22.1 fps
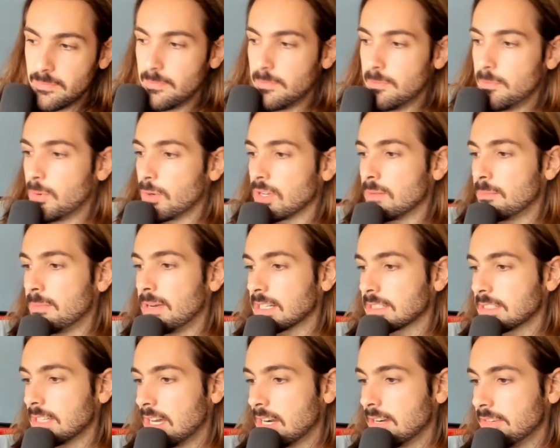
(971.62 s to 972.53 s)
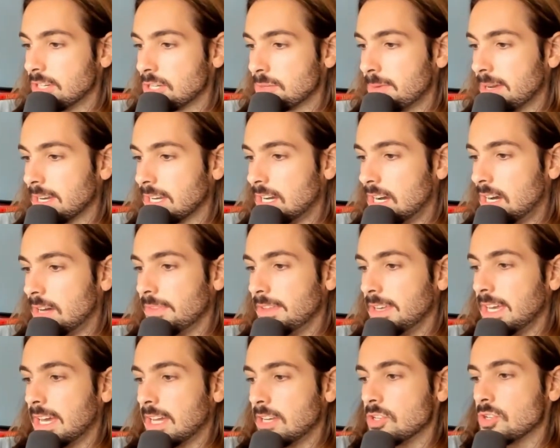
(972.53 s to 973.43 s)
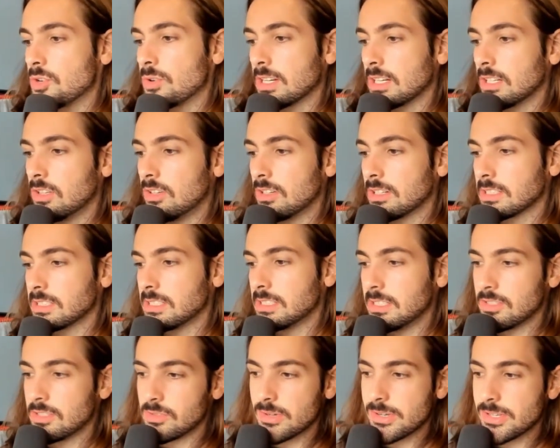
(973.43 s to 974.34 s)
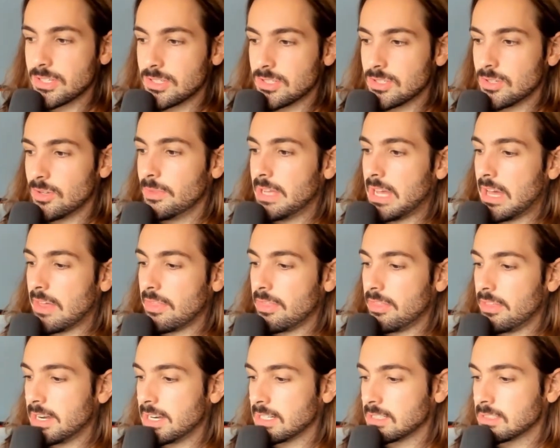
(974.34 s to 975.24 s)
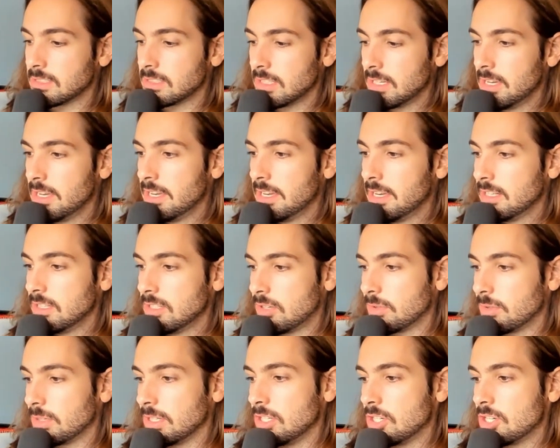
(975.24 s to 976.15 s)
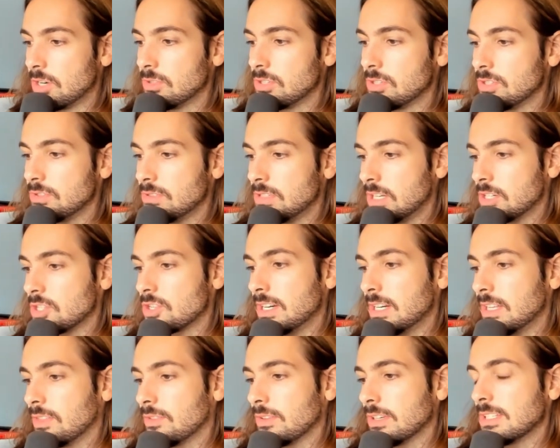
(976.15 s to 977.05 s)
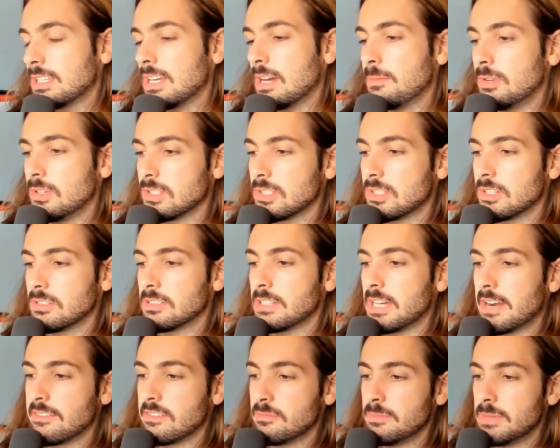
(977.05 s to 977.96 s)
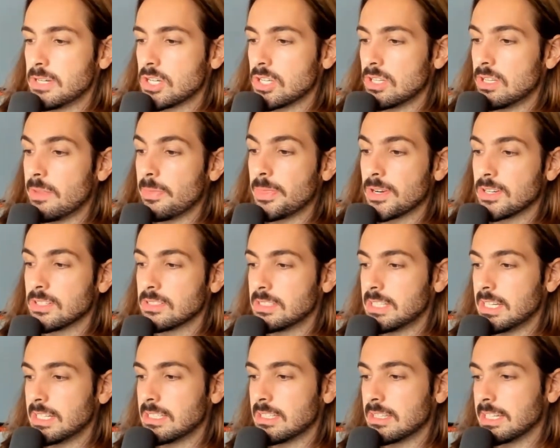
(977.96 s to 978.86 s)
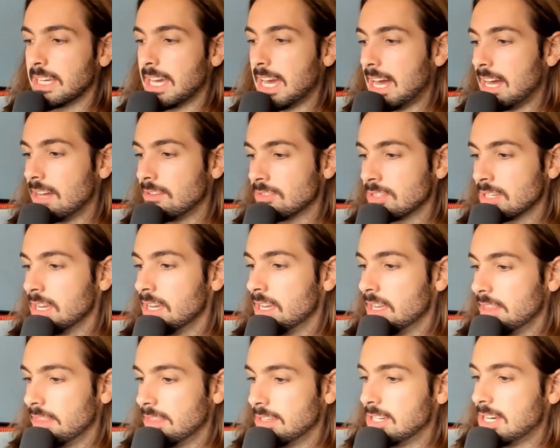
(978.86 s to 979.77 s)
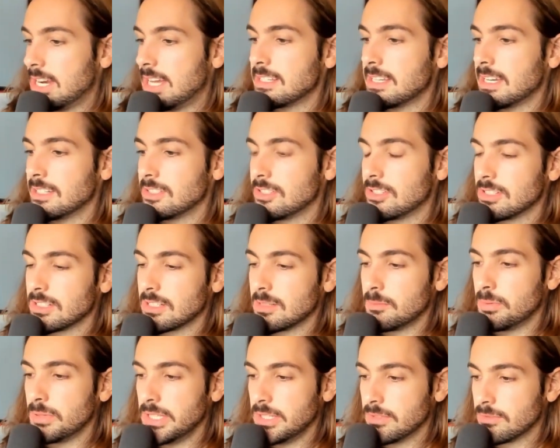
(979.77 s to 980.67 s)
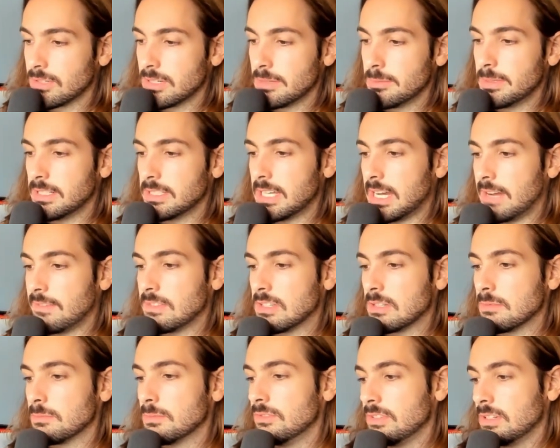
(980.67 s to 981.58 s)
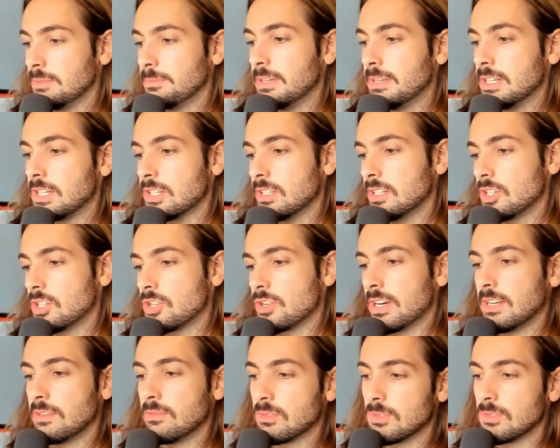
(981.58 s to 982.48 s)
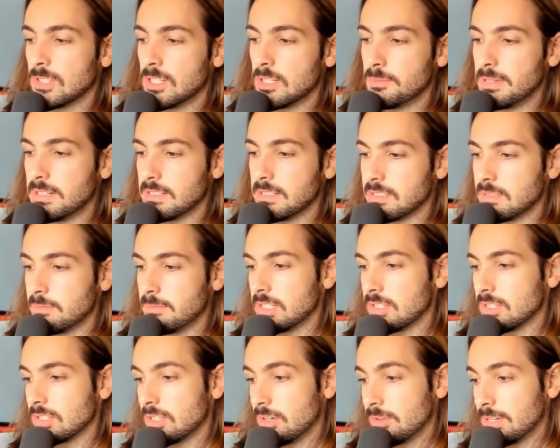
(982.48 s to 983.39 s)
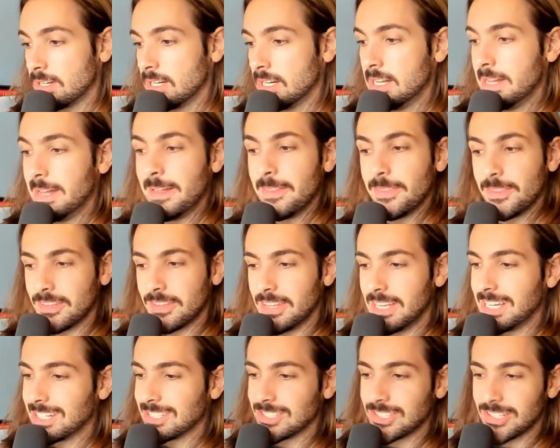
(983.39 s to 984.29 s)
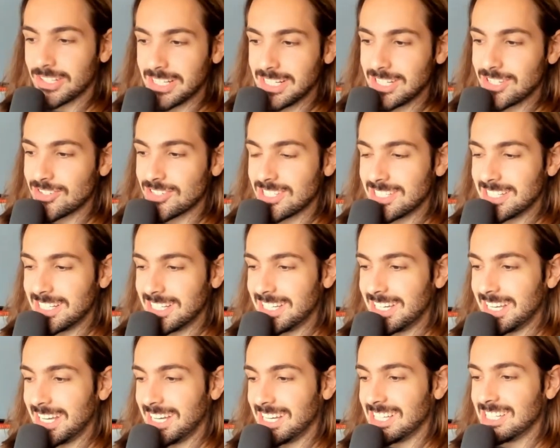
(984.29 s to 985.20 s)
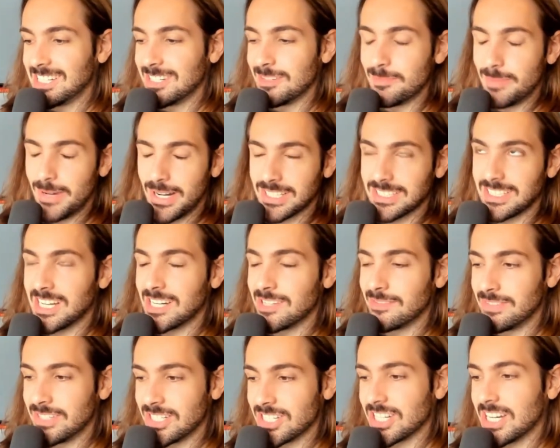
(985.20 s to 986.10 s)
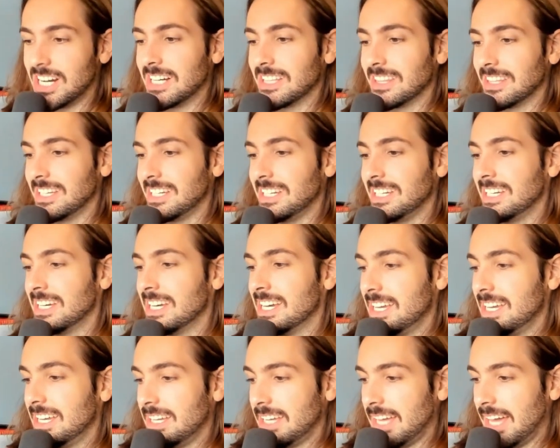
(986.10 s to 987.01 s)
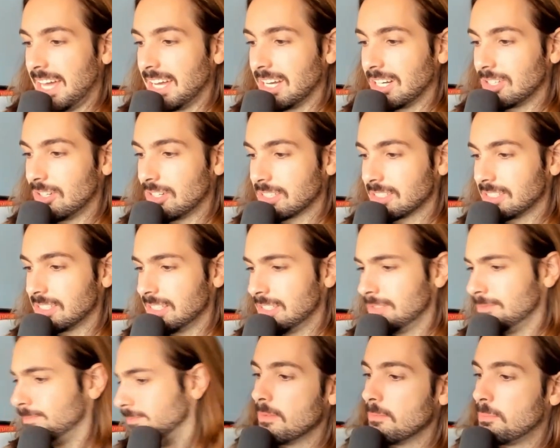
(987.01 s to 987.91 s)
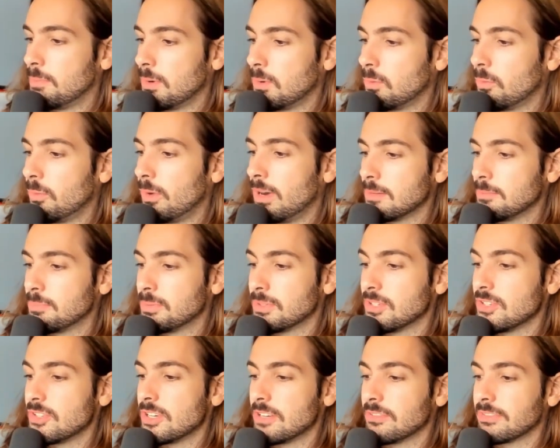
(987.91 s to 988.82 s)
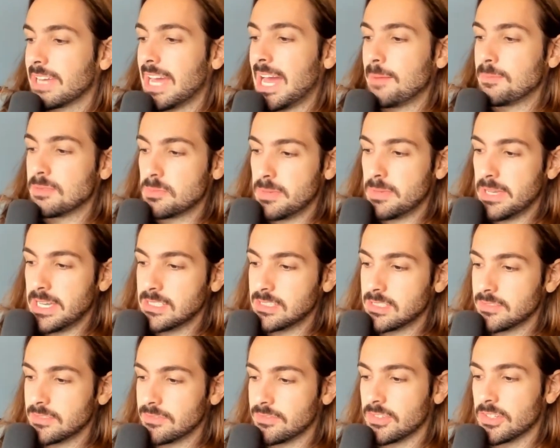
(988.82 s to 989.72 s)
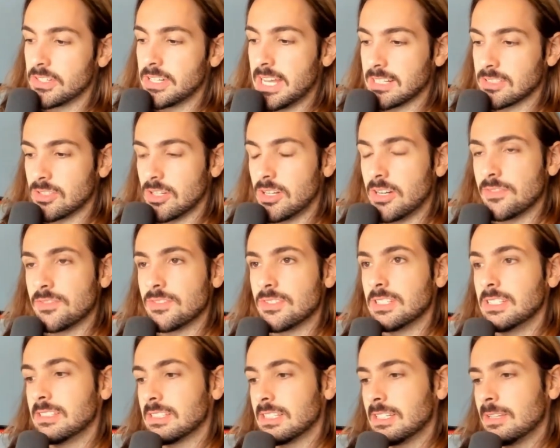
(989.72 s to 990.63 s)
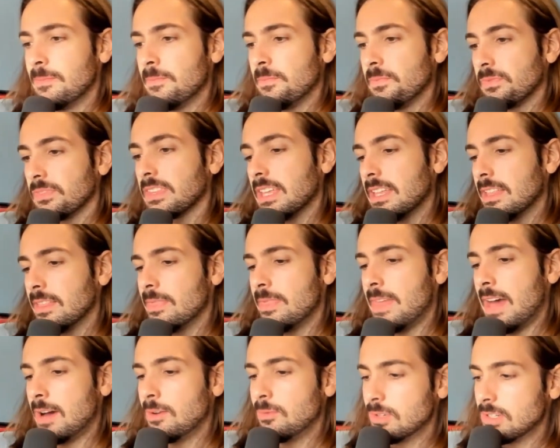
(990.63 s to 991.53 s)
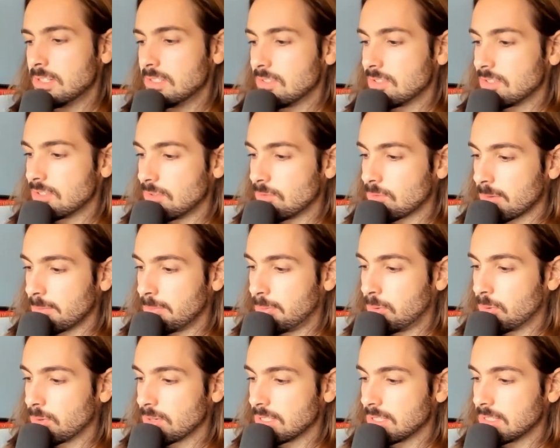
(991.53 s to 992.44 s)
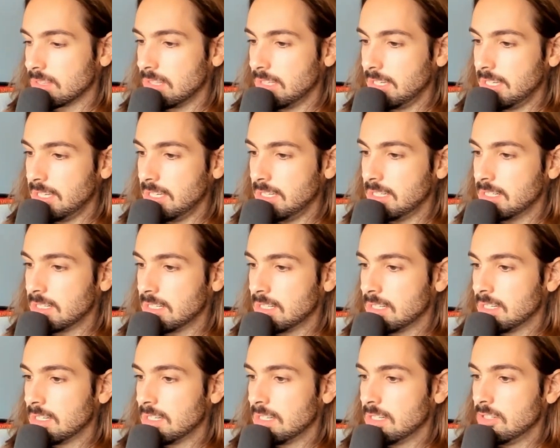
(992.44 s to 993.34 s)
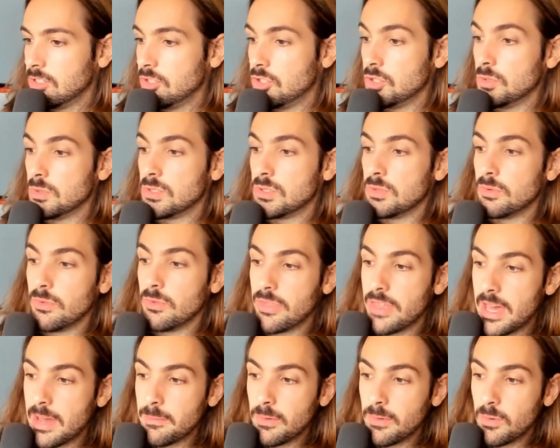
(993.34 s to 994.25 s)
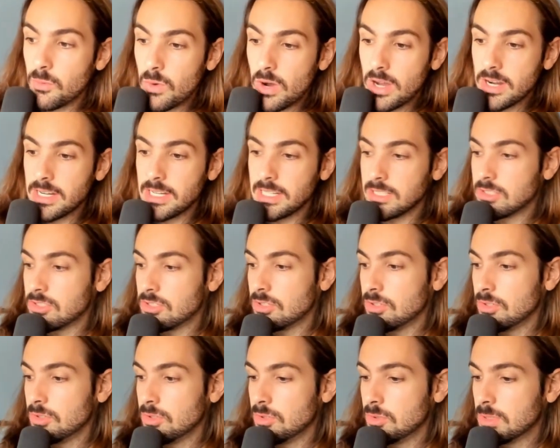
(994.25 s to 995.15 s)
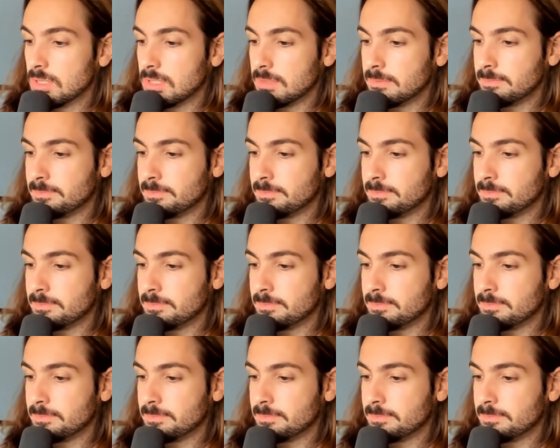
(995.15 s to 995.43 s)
Bojan Bogdanovic, Mike Conley, and Jordan Clarkson. Sources told The Athletic's Tony Jones. Utah traded three-time All-Star Donovan Mitchell on Thursday to the Cavs. The Jazz entered a complete rebuild after moving Mitchell and trading Rudy Gobert to Minnesota. The Lakers are interested in Bogdanovic, Conley, and Clarkson, but want to preserve cap space for next offseason. That was reportedly due to them wanting to